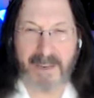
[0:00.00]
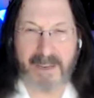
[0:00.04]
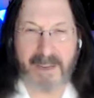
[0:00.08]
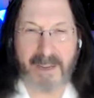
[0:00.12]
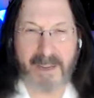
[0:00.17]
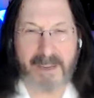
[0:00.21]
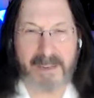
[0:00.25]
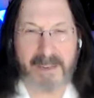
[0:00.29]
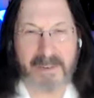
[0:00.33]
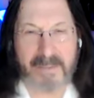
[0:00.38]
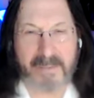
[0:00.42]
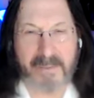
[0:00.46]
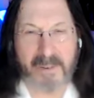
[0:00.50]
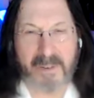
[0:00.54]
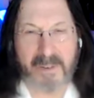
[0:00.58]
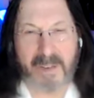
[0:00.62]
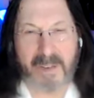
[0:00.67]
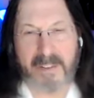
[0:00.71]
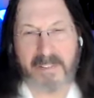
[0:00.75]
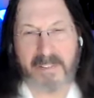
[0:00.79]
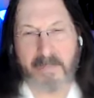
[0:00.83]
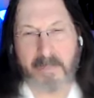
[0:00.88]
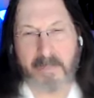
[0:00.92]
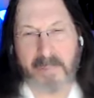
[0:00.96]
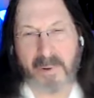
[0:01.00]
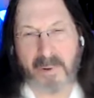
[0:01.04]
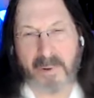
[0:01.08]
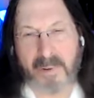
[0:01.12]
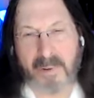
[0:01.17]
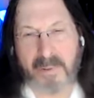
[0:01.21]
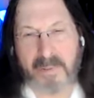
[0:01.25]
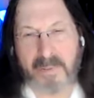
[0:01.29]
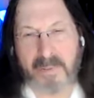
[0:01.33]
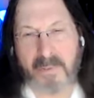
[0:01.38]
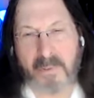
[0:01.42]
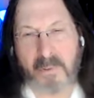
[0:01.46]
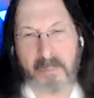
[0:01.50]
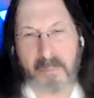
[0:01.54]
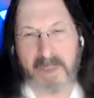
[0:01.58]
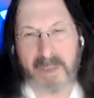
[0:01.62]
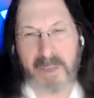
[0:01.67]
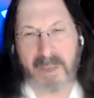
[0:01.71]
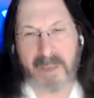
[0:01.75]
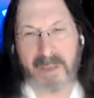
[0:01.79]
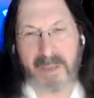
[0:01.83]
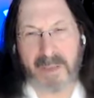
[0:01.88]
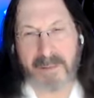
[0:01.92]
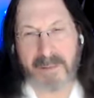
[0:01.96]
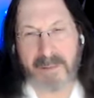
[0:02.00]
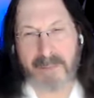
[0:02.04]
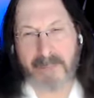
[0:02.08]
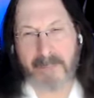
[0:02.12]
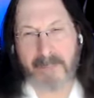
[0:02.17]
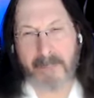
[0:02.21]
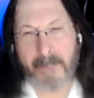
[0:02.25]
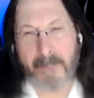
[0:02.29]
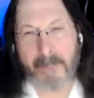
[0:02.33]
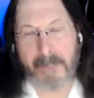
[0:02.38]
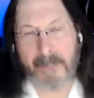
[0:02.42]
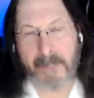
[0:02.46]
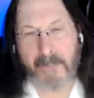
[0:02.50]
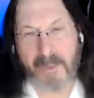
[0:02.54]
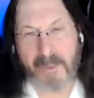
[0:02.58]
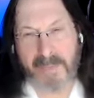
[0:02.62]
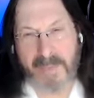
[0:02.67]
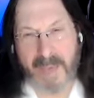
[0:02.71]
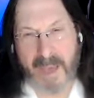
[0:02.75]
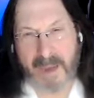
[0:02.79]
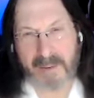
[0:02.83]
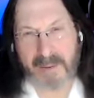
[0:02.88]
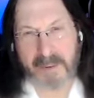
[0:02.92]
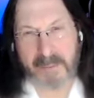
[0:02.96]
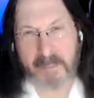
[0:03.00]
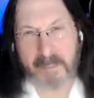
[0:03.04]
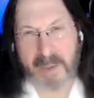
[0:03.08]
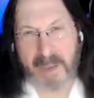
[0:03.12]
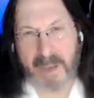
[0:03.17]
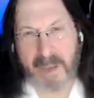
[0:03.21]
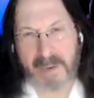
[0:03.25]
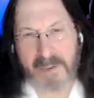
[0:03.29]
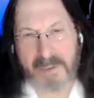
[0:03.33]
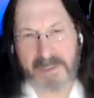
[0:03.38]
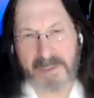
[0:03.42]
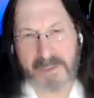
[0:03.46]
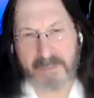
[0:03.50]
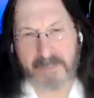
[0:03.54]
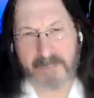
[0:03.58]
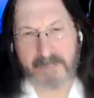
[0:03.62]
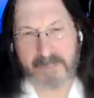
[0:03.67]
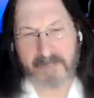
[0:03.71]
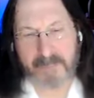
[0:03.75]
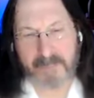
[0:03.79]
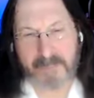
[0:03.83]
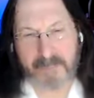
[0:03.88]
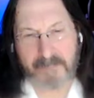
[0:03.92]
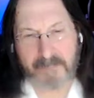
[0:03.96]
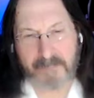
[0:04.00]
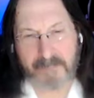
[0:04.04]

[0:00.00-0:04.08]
And a kind of relief broke through me with that compassion.